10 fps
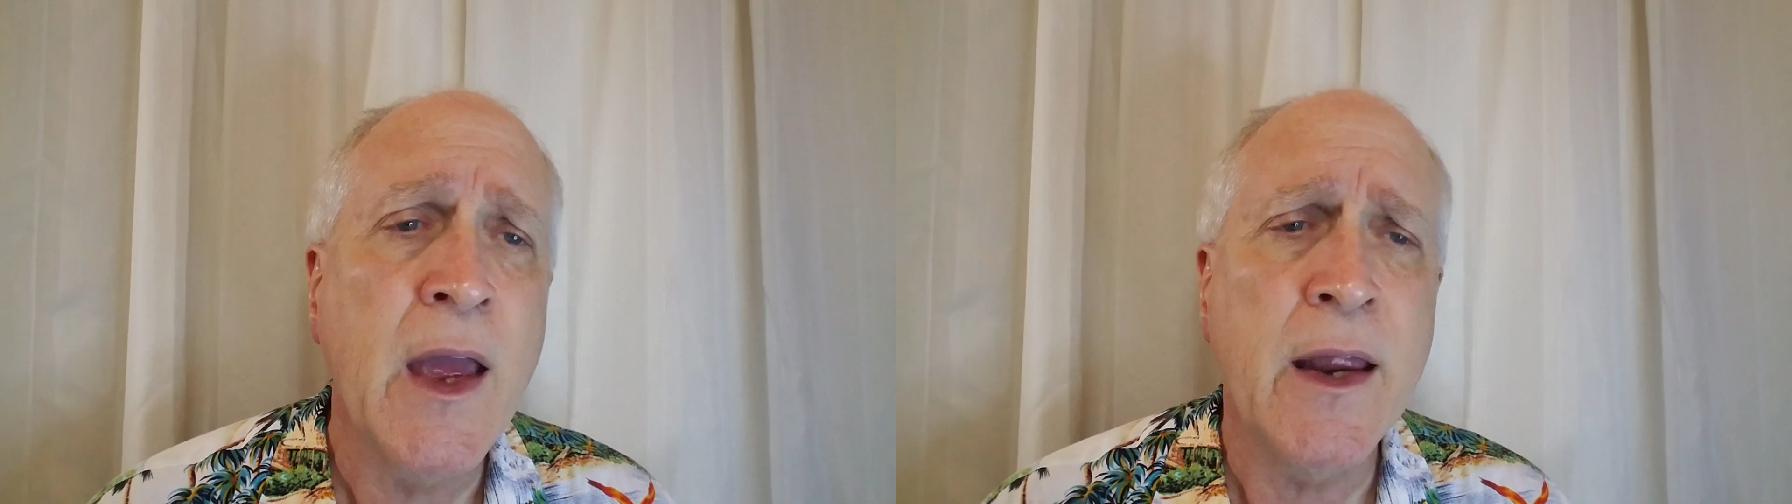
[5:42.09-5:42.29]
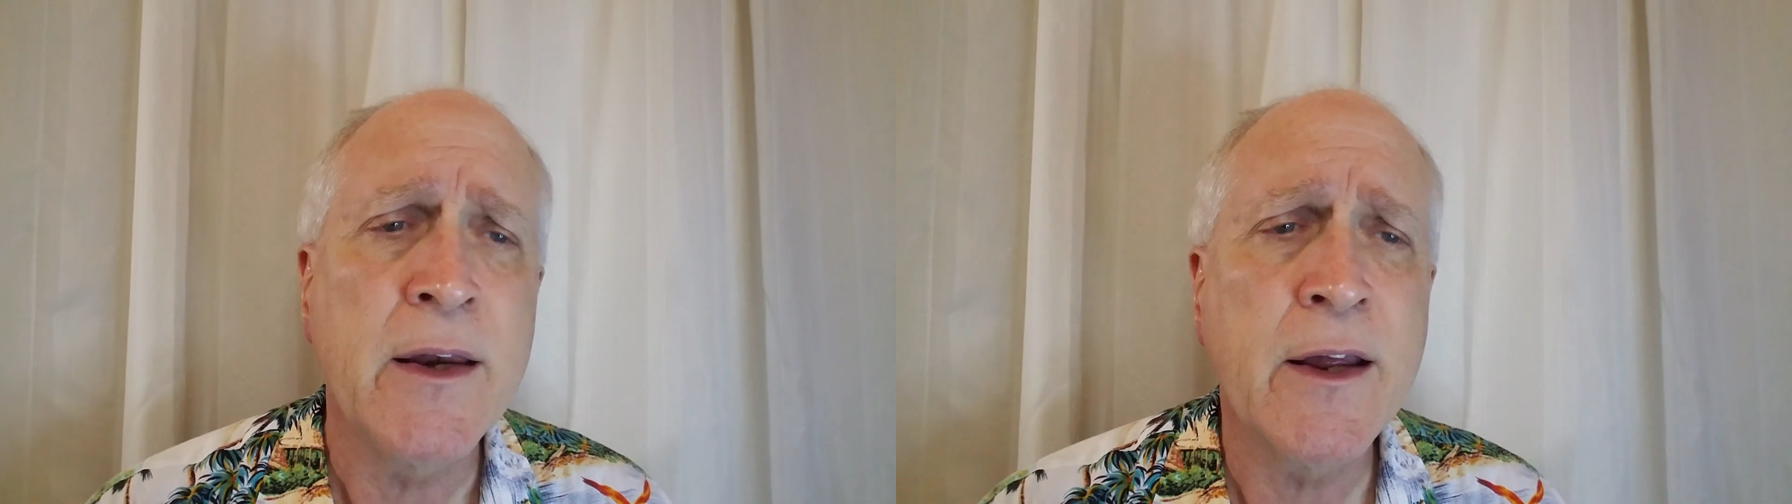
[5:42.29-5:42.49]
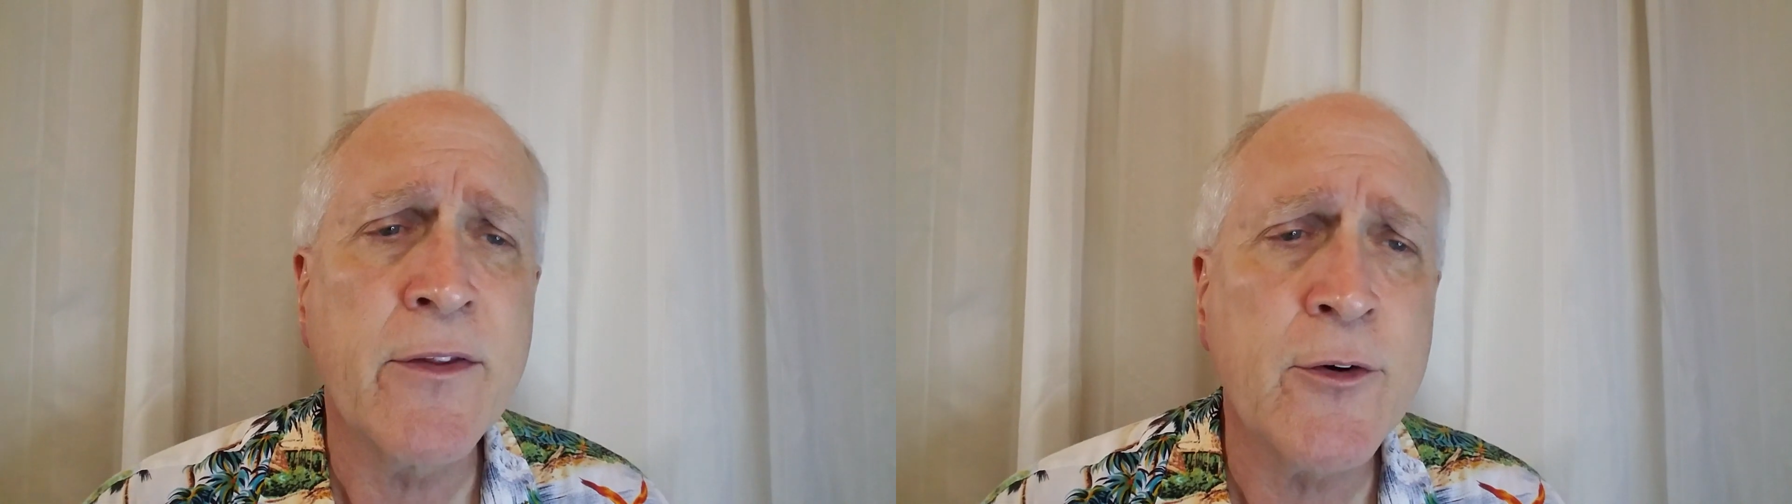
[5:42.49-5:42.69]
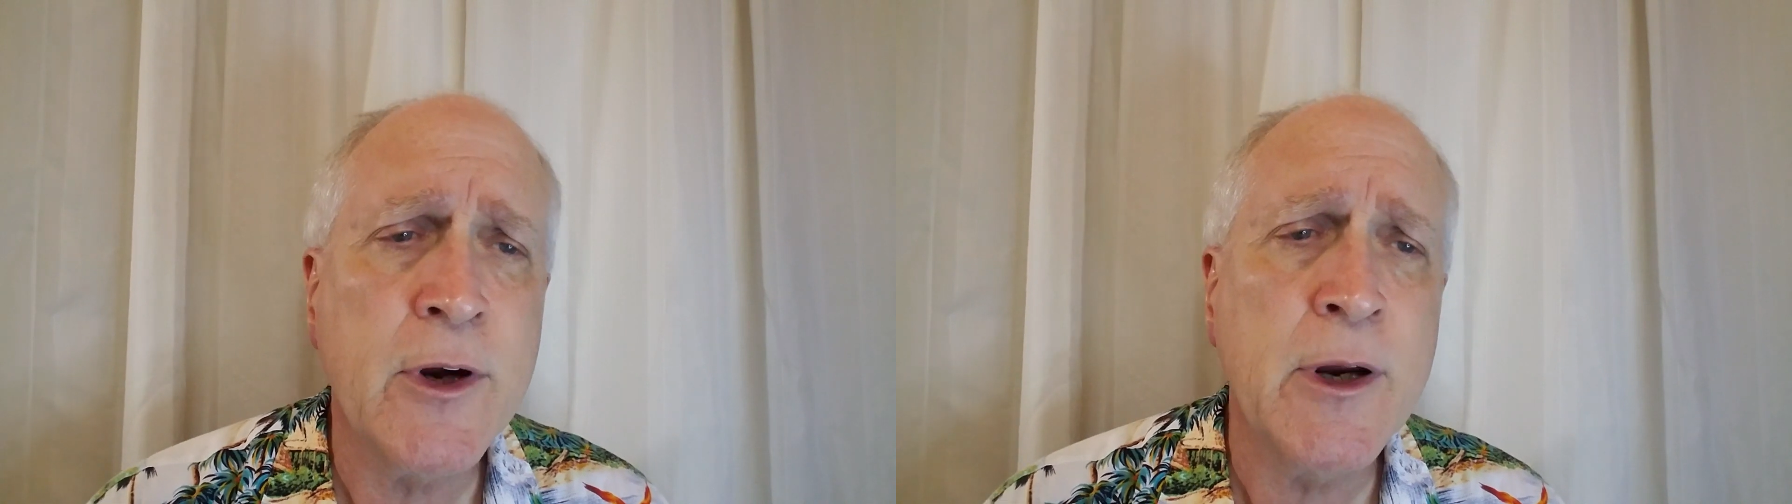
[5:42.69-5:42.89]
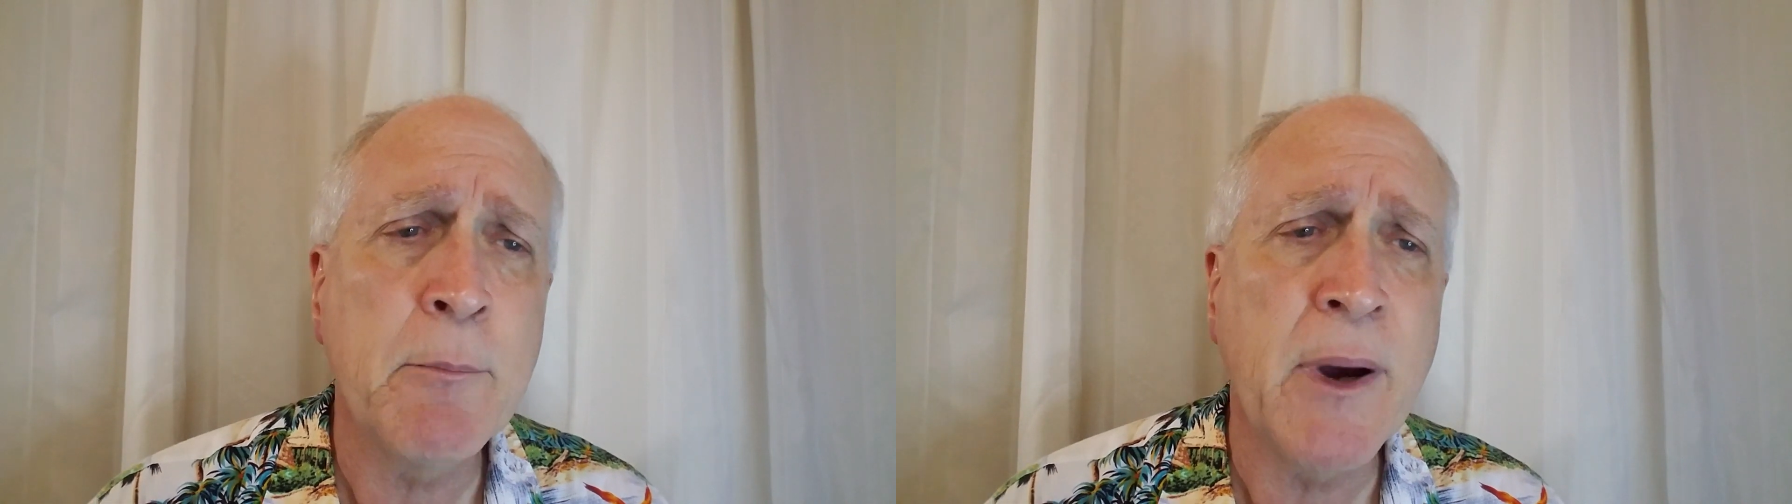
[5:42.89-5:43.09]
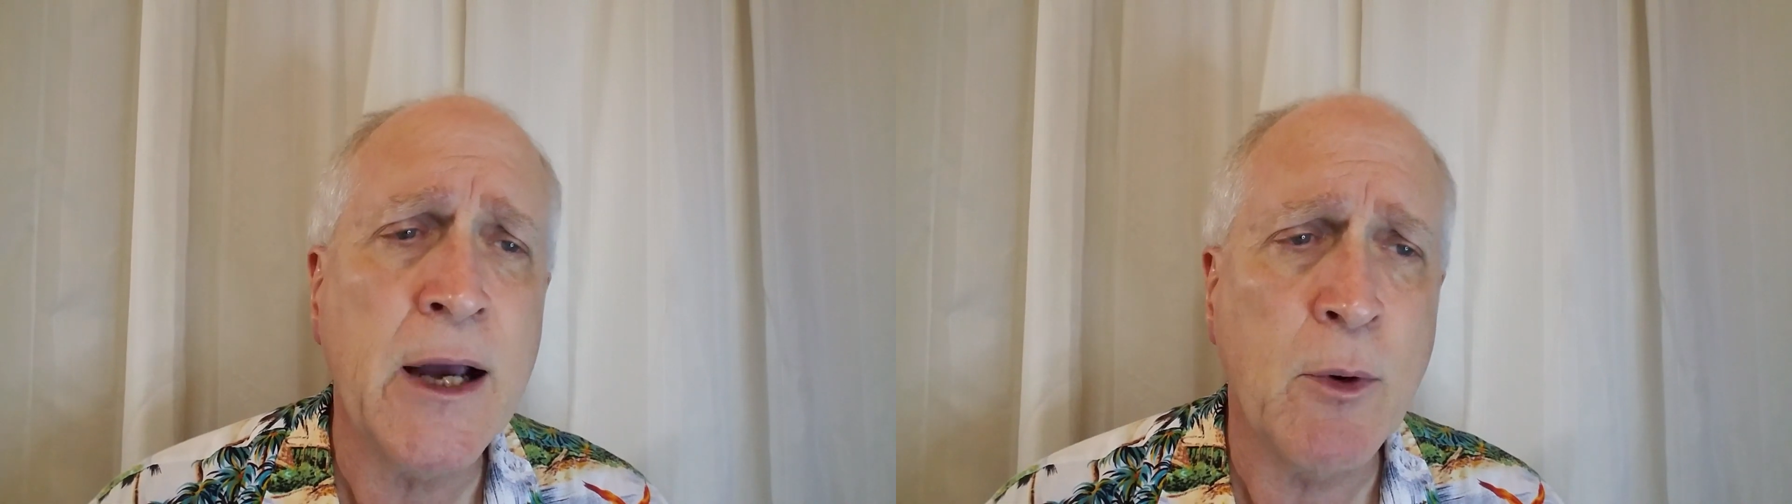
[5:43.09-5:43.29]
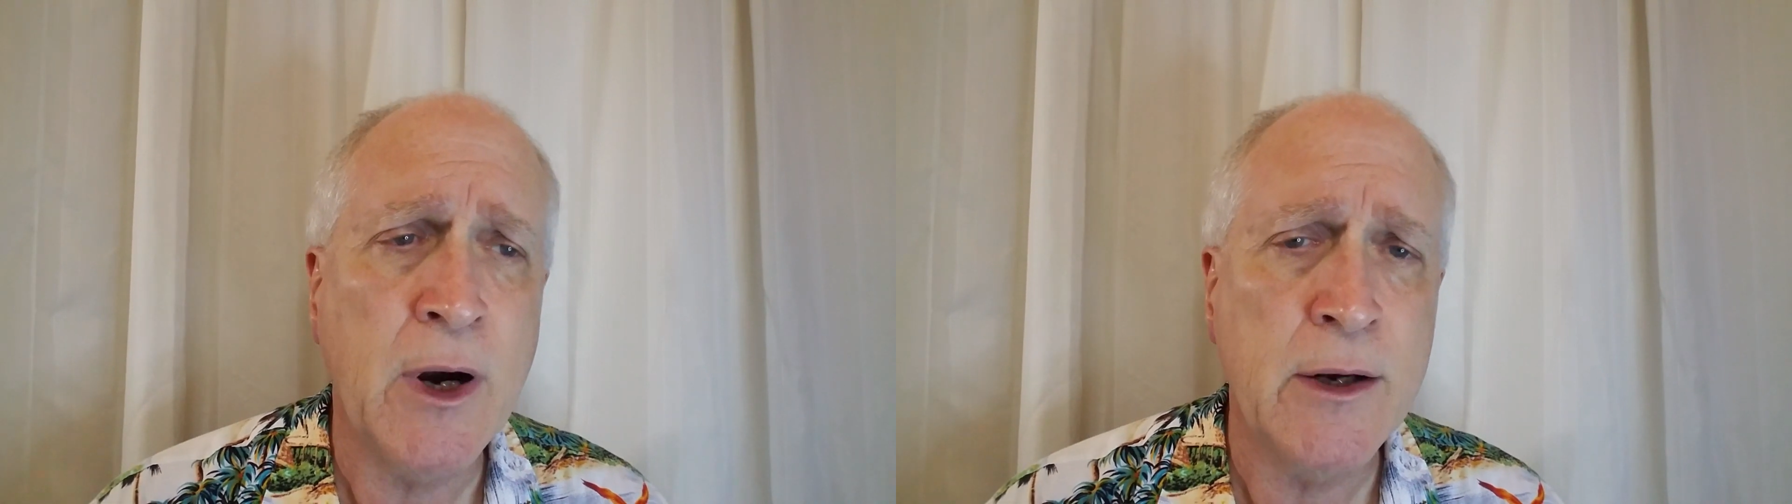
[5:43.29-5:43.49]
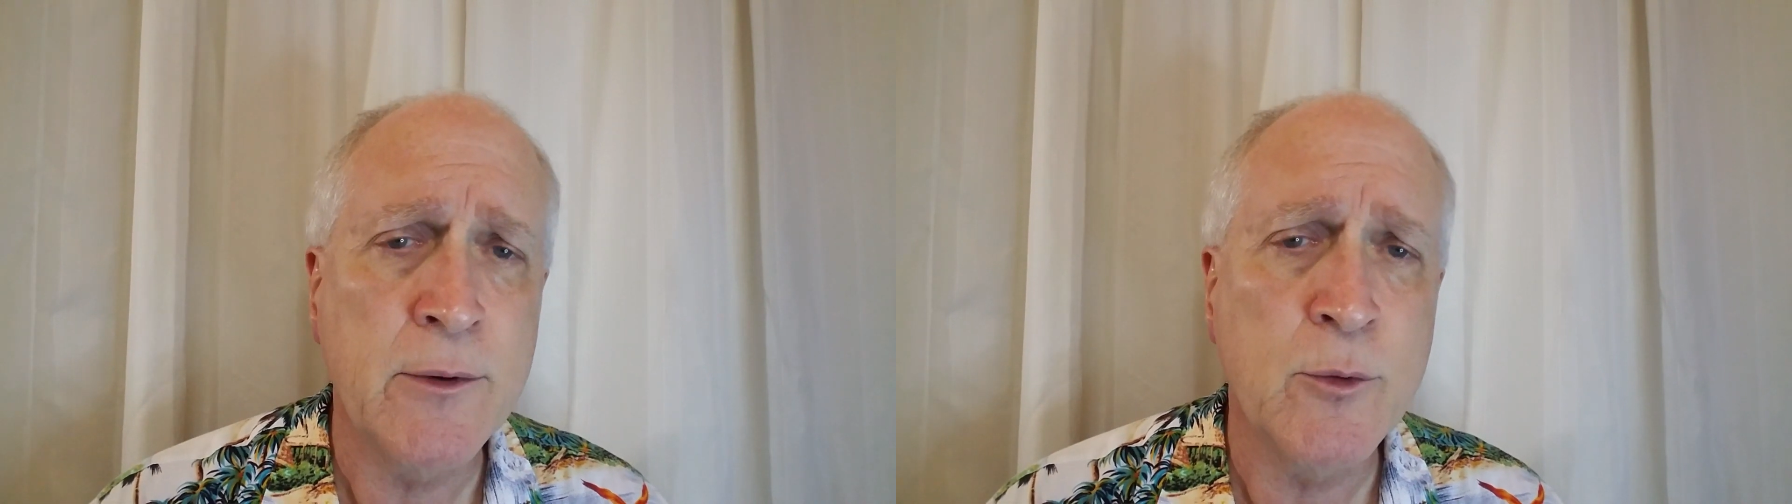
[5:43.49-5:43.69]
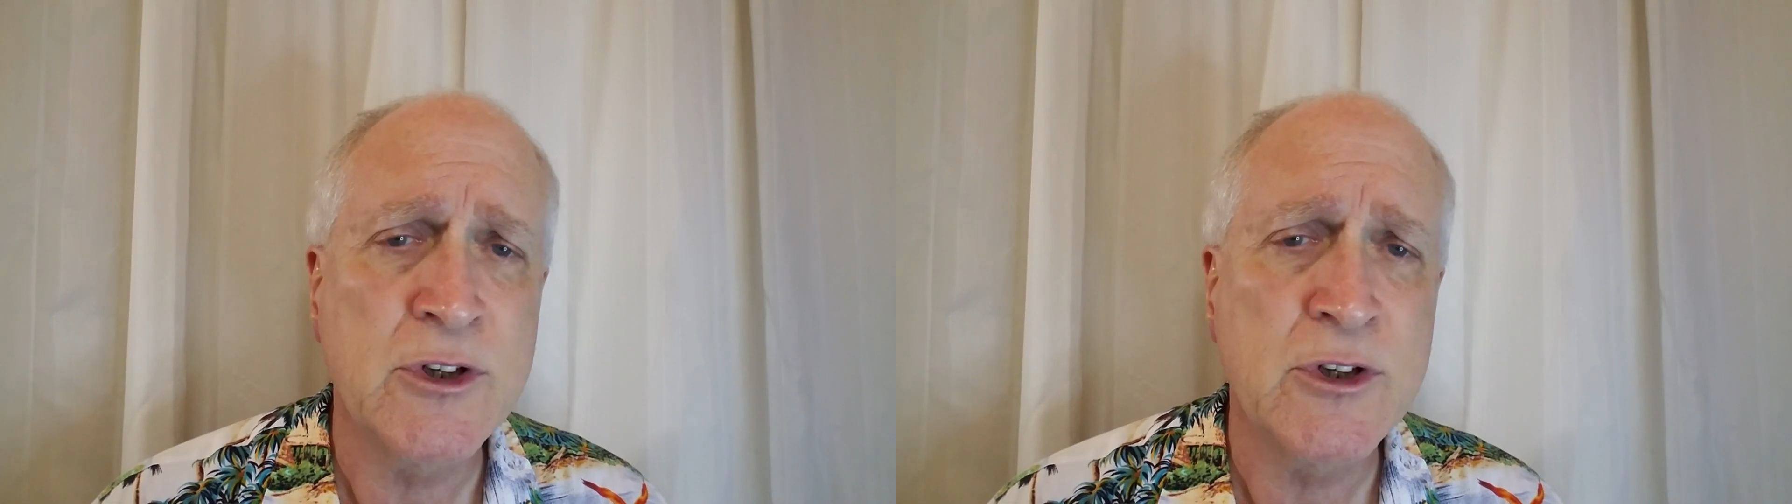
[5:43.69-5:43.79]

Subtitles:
and the other in Bayawan,